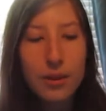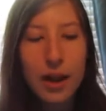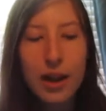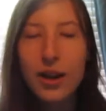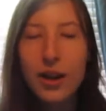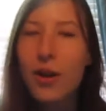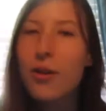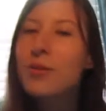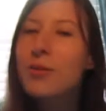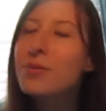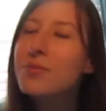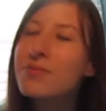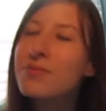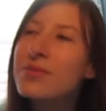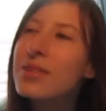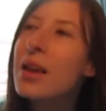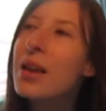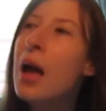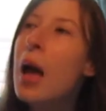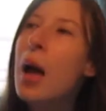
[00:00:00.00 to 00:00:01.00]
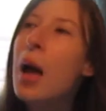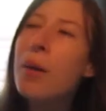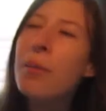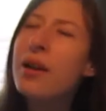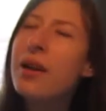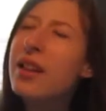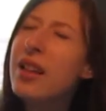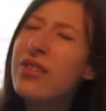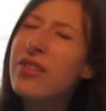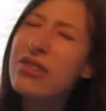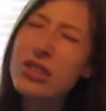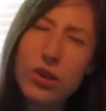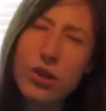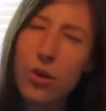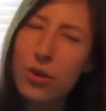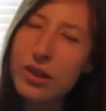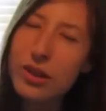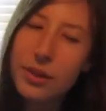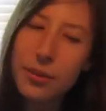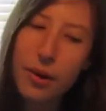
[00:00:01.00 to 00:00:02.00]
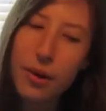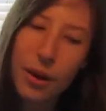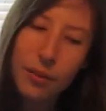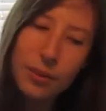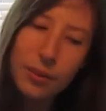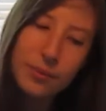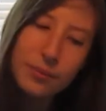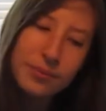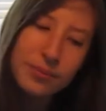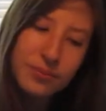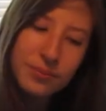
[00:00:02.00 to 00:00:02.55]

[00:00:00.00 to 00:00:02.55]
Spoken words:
And I go, my life is always a problem.